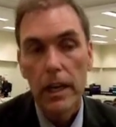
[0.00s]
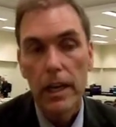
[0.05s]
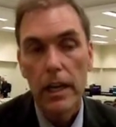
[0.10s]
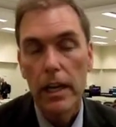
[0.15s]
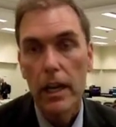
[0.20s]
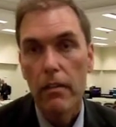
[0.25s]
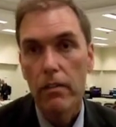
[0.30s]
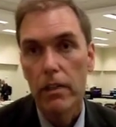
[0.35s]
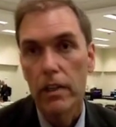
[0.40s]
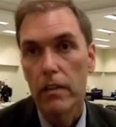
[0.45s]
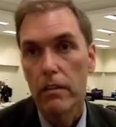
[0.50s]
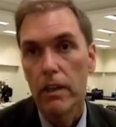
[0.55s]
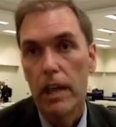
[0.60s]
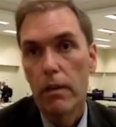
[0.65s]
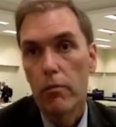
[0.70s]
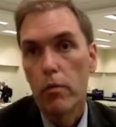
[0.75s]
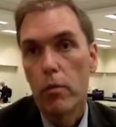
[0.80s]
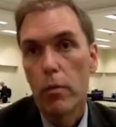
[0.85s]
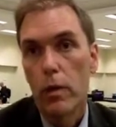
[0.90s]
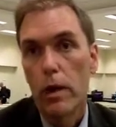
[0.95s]
And I think
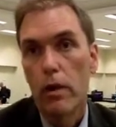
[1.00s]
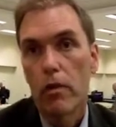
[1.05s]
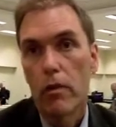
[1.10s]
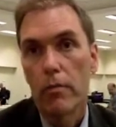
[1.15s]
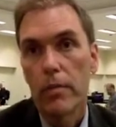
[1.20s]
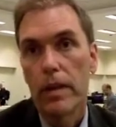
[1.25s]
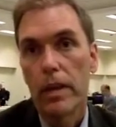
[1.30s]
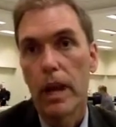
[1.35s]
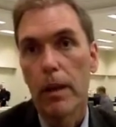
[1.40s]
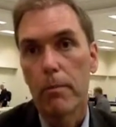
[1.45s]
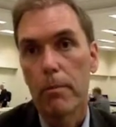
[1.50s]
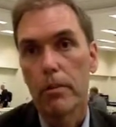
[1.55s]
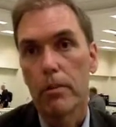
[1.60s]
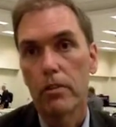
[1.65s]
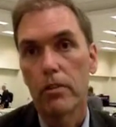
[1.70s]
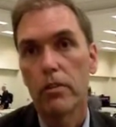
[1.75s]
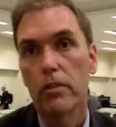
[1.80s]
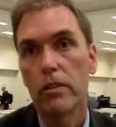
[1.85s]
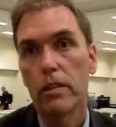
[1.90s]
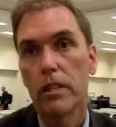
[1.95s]
they will welcome the
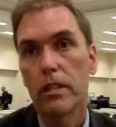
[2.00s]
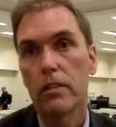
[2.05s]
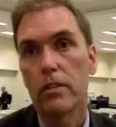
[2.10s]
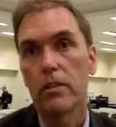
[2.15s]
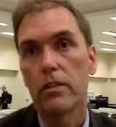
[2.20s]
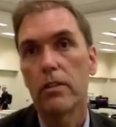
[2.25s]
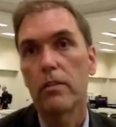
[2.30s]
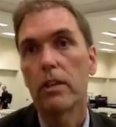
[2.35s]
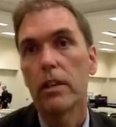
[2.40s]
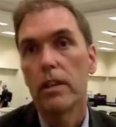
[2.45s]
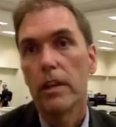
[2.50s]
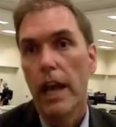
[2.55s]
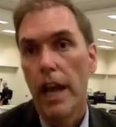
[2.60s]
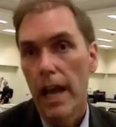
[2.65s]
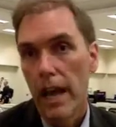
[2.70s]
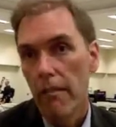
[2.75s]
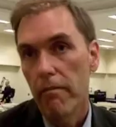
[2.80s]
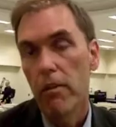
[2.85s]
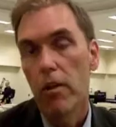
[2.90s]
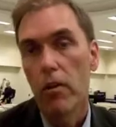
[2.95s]
opportunity to
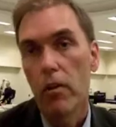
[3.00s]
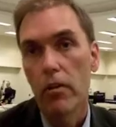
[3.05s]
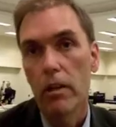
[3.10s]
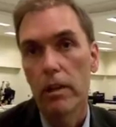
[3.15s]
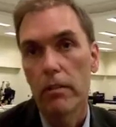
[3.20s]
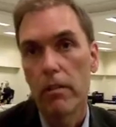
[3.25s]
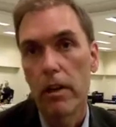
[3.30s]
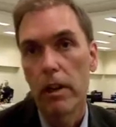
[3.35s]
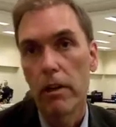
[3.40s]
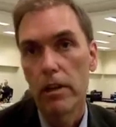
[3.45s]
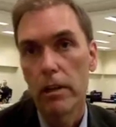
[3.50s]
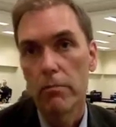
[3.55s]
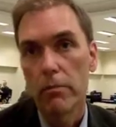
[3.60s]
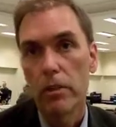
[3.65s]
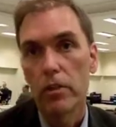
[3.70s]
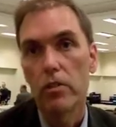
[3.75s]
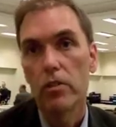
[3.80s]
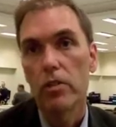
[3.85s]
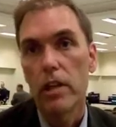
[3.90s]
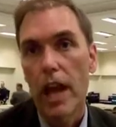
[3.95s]
have the early voting,
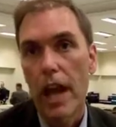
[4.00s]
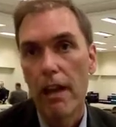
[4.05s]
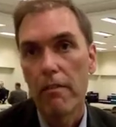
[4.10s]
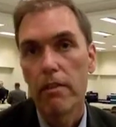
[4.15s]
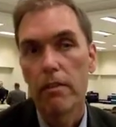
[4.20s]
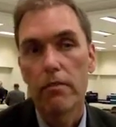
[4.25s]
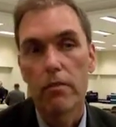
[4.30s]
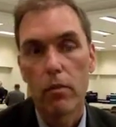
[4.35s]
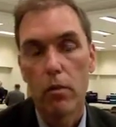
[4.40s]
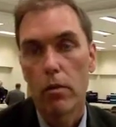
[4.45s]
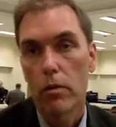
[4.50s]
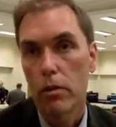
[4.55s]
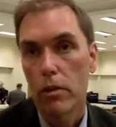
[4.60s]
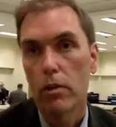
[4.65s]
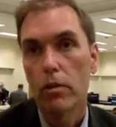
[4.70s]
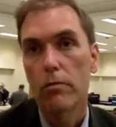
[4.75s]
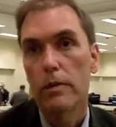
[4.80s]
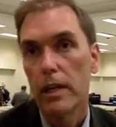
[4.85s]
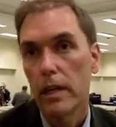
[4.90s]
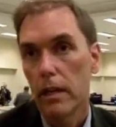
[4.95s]
but just have it for a
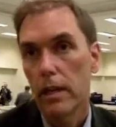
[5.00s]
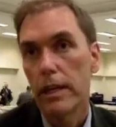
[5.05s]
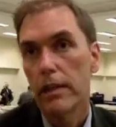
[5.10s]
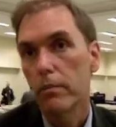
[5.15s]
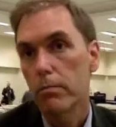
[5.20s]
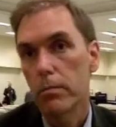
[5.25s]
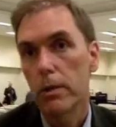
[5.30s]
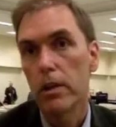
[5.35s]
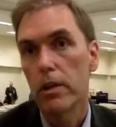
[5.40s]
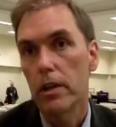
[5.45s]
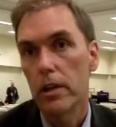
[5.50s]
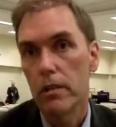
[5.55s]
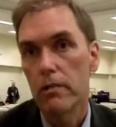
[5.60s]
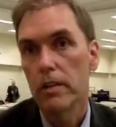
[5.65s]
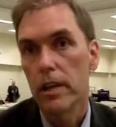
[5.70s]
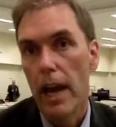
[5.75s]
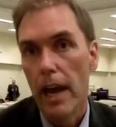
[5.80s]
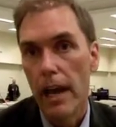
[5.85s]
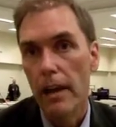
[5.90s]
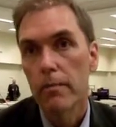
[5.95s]
little bit less period
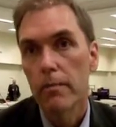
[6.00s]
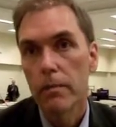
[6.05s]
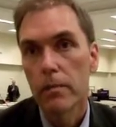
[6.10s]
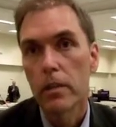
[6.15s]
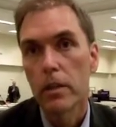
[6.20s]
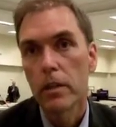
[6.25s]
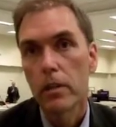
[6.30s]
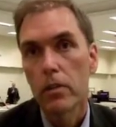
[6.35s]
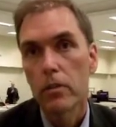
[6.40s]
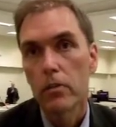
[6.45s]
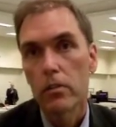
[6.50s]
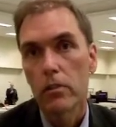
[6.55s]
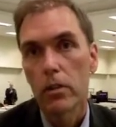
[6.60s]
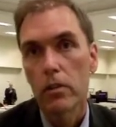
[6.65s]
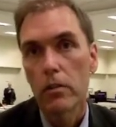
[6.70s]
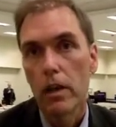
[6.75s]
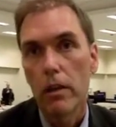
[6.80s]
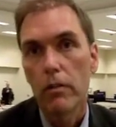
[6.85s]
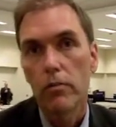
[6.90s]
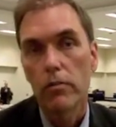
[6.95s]
of time.
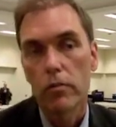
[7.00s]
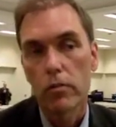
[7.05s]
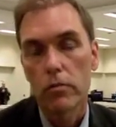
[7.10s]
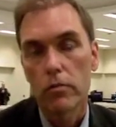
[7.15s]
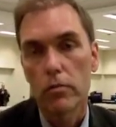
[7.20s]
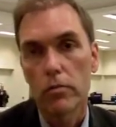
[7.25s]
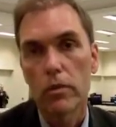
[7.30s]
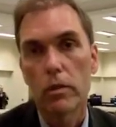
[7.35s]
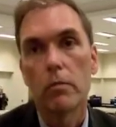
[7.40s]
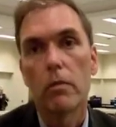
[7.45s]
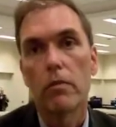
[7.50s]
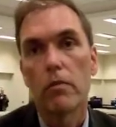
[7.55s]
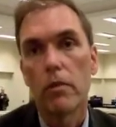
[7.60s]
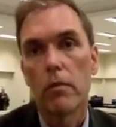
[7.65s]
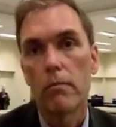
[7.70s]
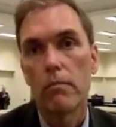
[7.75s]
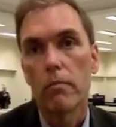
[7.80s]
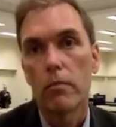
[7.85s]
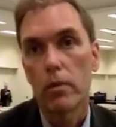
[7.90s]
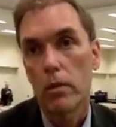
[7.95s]
So those are some of
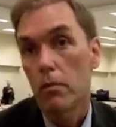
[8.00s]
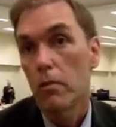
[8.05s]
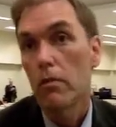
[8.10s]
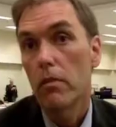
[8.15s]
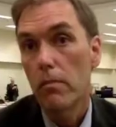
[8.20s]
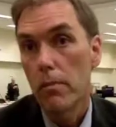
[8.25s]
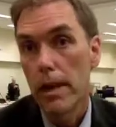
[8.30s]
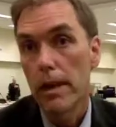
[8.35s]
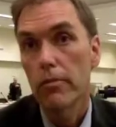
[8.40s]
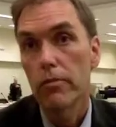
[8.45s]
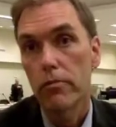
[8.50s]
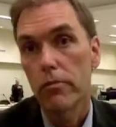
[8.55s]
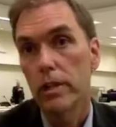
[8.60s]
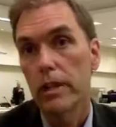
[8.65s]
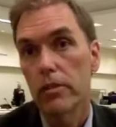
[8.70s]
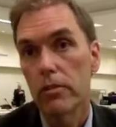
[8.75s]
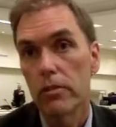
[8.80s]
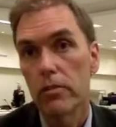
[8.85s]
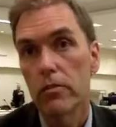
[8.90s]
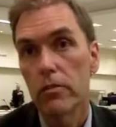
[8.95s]
the best
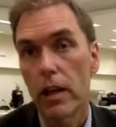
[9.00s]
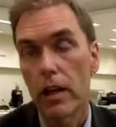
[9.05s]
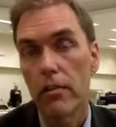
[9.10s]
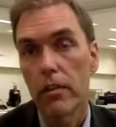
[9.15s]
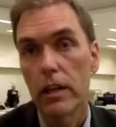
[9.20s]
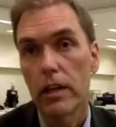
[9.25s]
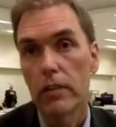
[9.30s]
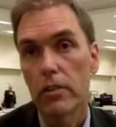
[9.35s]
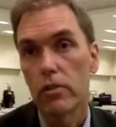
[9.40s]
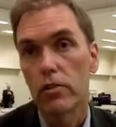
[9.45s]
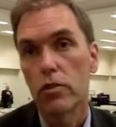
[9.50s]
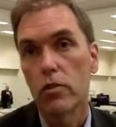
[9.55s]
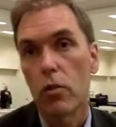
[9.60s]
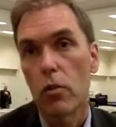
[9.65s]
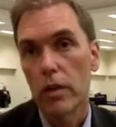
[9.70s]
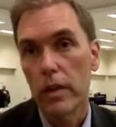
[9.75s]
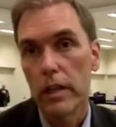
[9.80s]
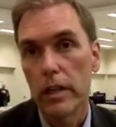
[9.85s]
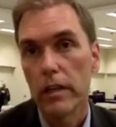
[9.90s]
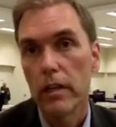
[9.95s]
reasons I think to
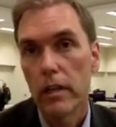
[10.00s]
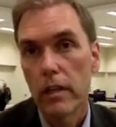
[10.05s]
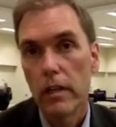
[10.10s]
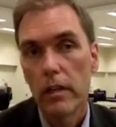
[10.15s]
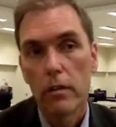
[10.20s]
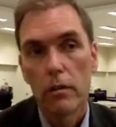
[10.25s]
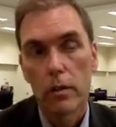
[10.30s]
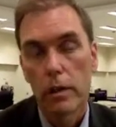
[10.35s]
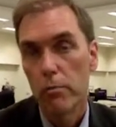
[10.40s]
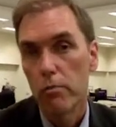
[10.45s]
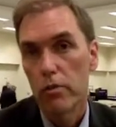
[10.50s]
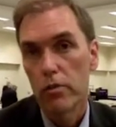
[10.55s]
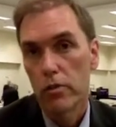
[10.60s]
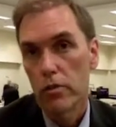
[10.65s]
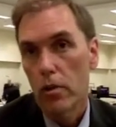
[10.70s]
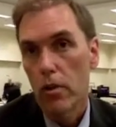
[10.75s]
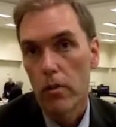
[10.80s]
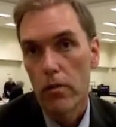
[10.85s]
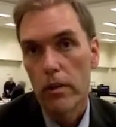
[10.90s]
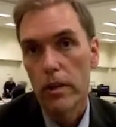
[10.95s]
shorten it. We
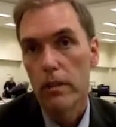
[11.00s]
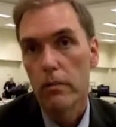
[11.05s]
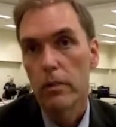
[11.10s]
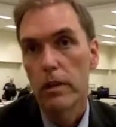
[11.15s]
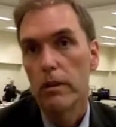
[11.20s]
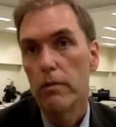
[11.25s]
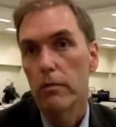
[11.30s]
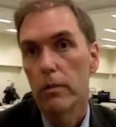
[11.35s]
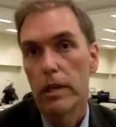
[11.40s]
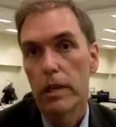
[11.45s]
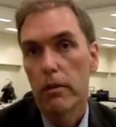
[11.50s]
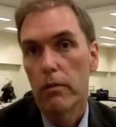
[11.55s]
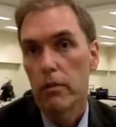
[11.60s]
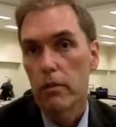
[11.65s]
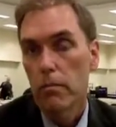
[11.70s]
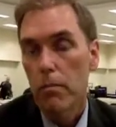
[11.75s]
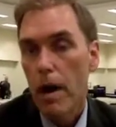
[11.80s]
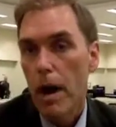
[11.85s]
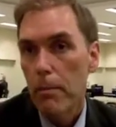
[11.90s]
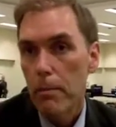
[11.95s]
preserve it. We know
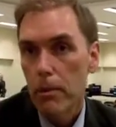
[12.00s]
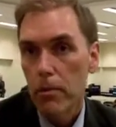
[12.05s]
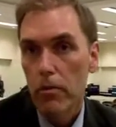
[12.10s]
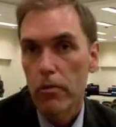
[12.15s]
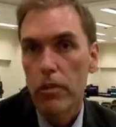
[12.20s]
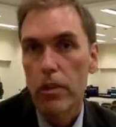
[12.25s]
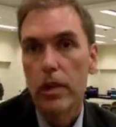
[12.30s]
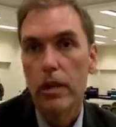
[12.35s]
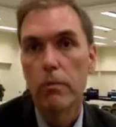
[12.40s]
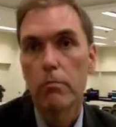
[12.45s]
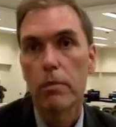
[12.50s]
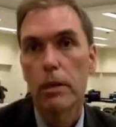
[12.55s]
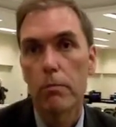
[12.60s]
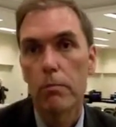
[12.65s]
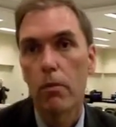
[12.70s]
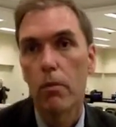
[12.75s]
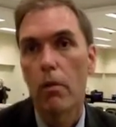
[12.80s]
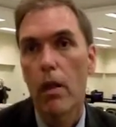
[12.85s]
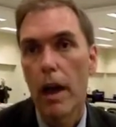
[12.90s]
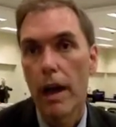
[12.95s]
it's a popular thing.
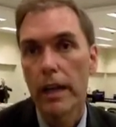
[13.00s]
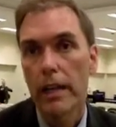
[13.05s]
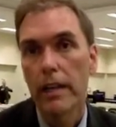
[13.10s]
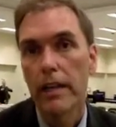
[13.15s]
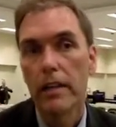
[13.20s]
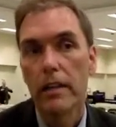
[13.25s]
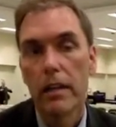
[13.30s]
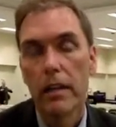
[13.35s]
People like